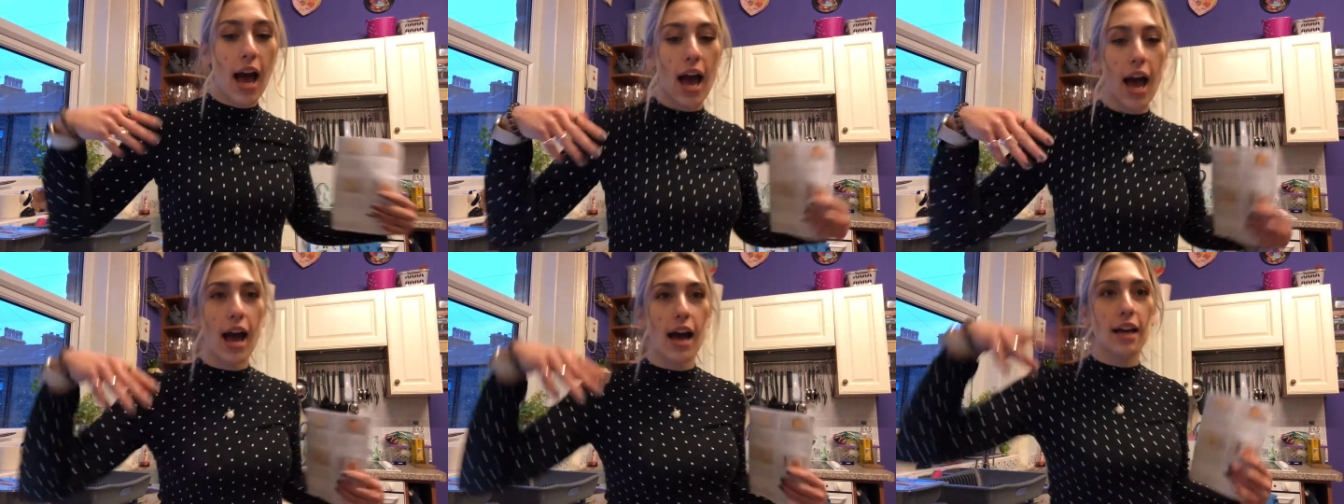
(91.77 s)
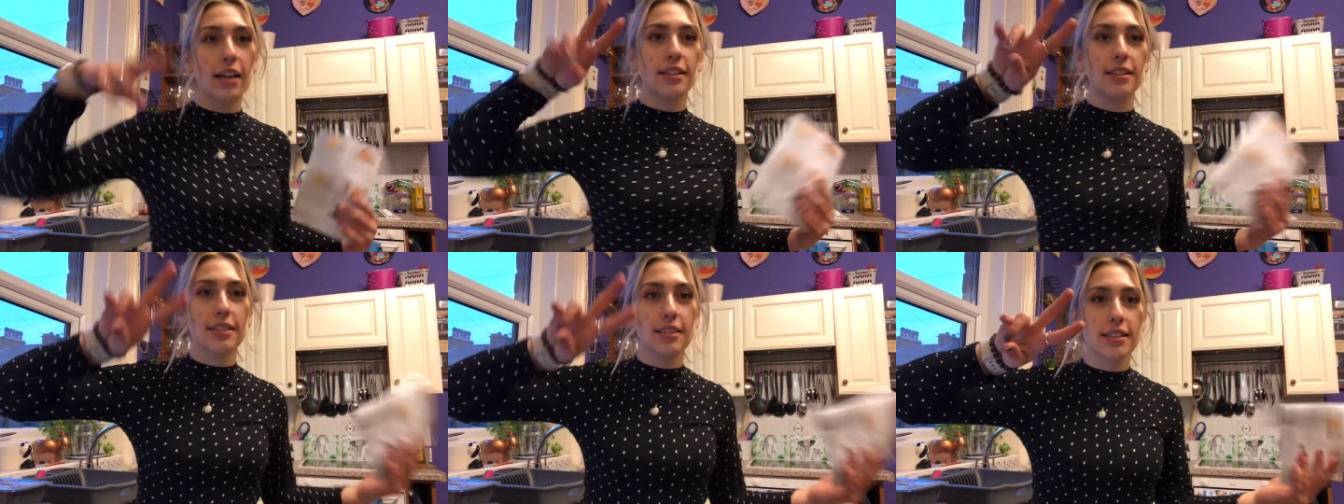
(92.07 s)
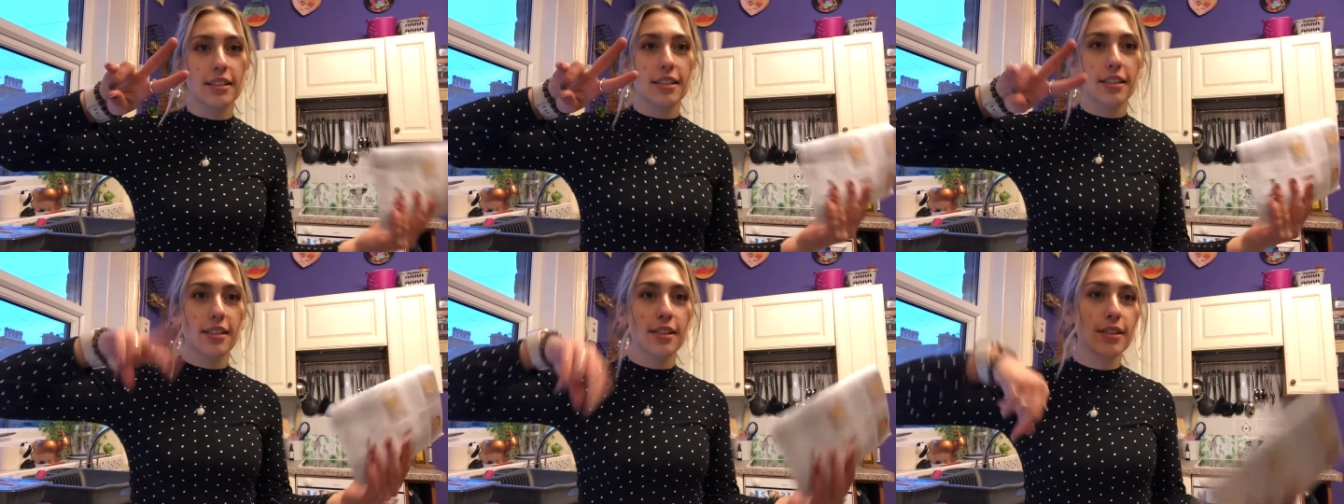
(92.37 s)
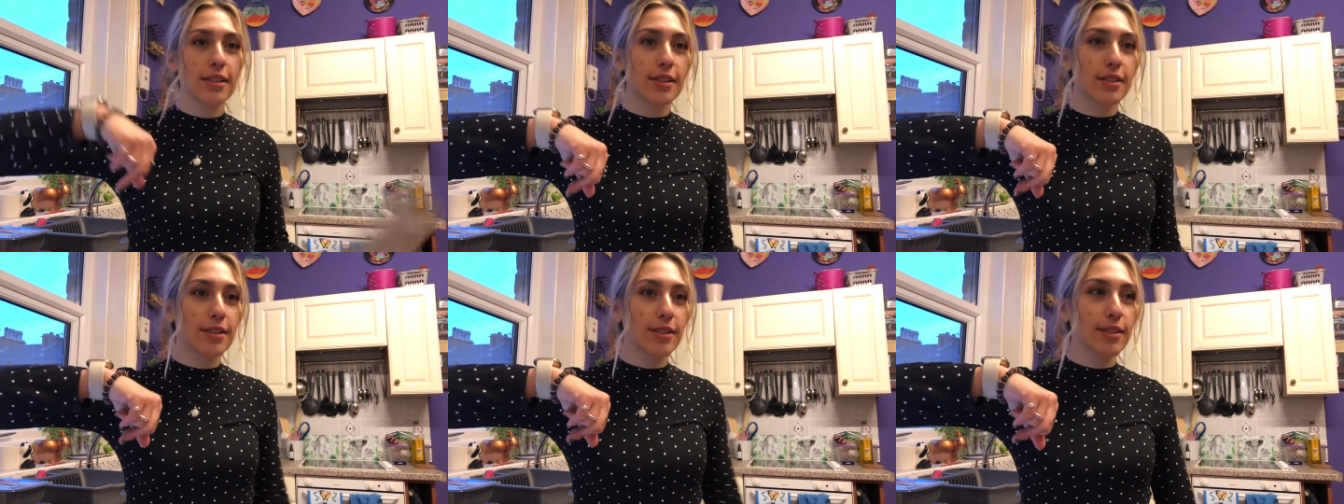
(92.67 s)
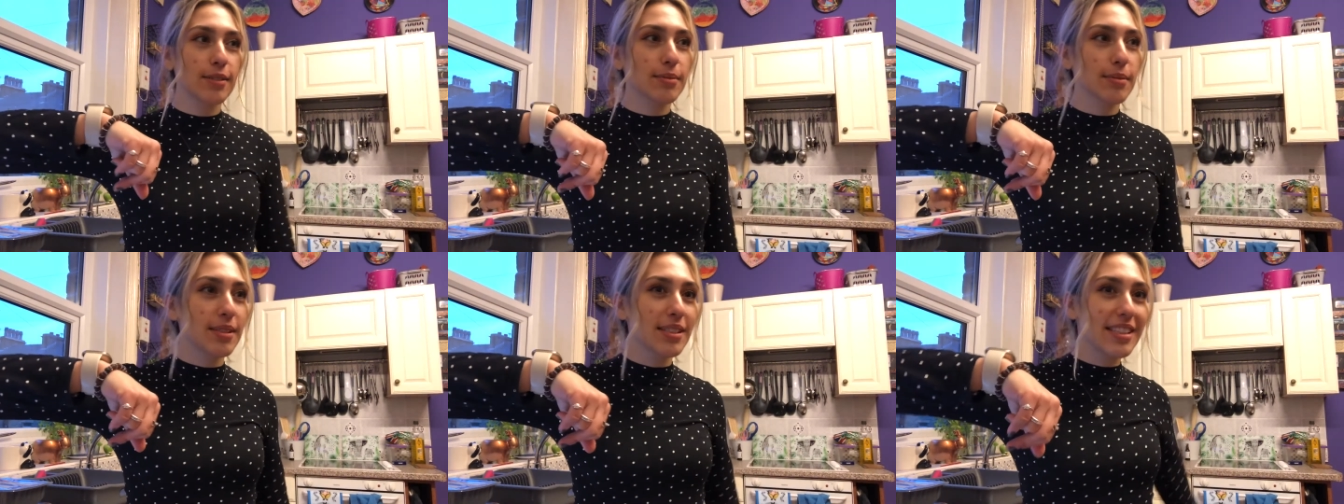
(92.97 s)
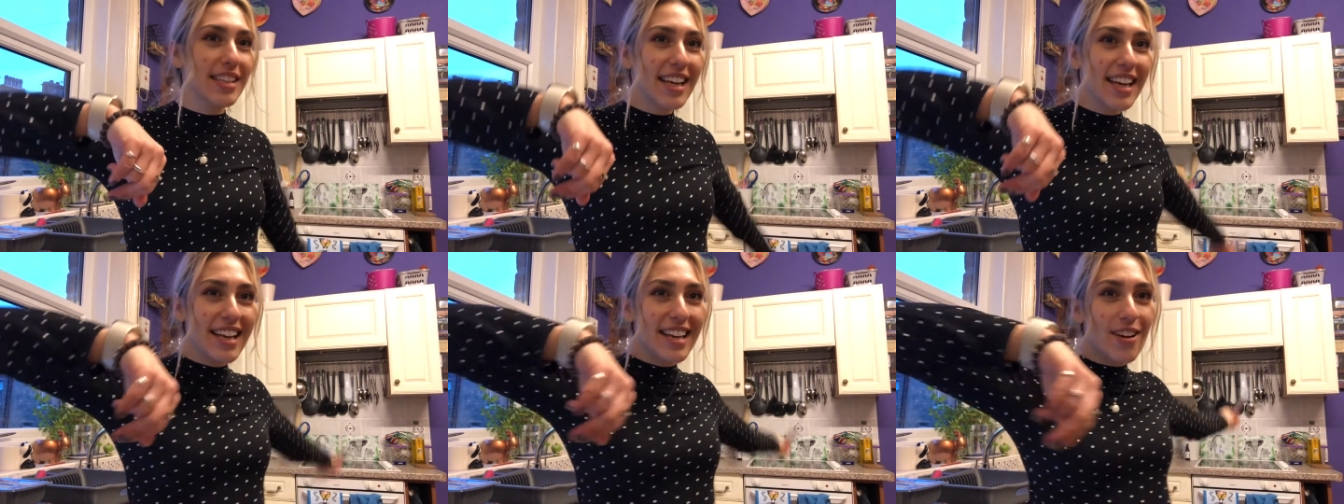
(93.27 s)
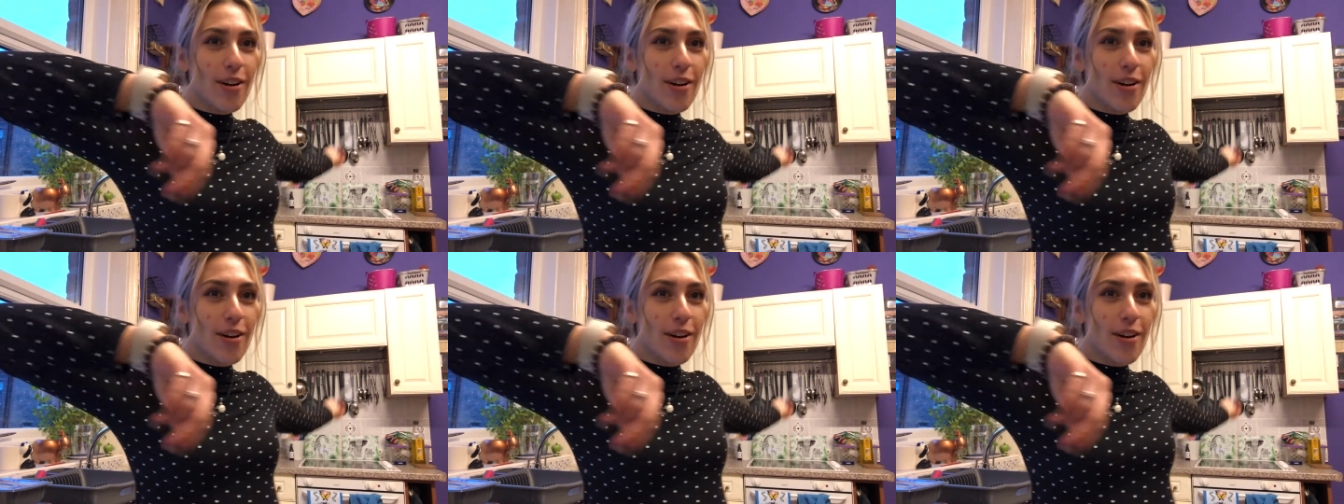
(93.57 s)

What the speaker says: and we'll see.